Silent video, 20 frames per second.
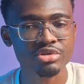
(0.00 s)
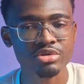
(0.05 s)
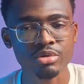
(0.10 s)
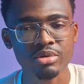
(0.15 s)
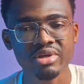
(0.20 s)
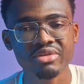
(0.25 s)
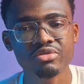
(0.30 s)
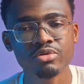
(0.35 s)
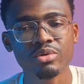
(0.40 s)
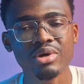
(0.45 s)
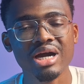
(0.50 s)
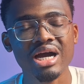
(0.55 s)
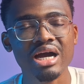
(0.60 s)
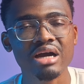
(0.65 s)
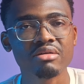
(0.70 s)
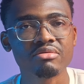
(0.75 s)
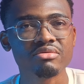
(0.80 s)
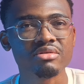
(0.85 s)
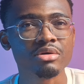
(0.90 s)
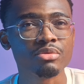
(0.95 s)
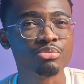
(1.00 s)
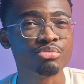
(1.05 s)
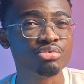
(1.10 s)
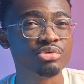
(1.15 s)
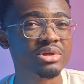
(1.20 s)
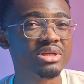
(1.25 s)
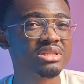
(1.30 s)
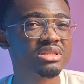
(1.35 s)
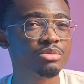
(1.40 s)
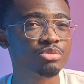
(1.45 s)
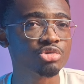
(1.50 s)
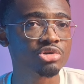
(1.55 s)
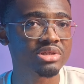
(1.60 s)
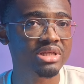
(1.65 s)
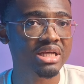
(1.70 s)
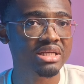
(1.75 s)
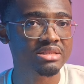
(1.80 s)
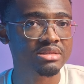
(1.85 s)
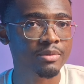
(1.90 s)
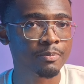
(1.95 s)
So if you have a pretty simple
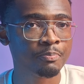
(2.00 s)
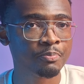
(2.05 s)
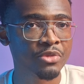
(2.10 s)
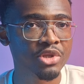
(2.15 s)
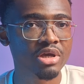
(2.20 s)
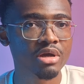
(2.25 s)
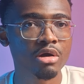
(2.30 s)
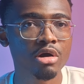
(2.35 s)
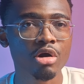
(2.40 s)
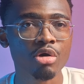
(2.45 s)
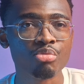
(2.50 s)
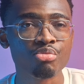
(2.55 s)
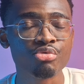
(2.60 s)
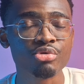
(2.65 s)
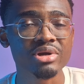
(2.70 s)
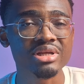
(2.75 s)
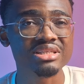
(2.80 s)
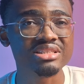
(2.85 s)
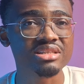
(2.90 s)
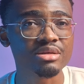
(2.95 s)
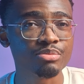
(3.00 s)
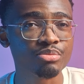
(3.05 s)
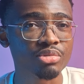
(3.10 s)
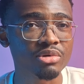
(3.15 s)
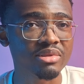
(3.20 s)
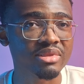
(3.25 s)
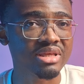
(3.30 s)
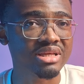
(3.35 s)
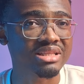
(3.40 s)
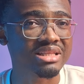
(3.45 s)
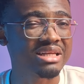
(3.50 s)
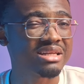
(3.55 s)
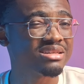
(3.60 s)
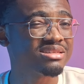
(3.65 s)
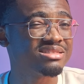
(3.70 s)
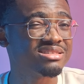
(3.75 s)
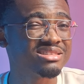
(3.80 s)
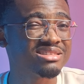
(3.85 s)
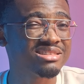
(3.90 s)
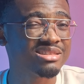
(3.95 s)
task or pretty simple thing that a
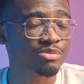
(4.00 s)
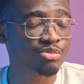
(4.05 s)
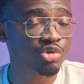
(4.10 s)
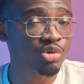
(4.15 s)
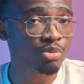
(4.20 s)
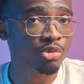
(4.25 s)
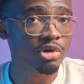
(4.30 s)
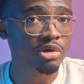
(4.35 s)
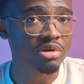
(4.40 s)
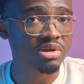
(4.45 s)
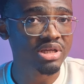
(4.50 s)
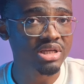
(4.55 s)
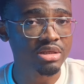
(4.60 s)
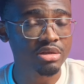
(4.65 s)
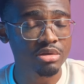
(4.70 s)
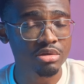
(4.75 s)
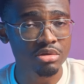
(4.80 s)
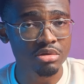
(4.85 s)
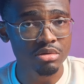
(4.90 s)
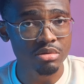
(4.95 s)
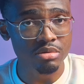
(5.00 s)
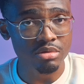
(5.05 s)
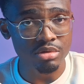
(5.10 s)
simple model can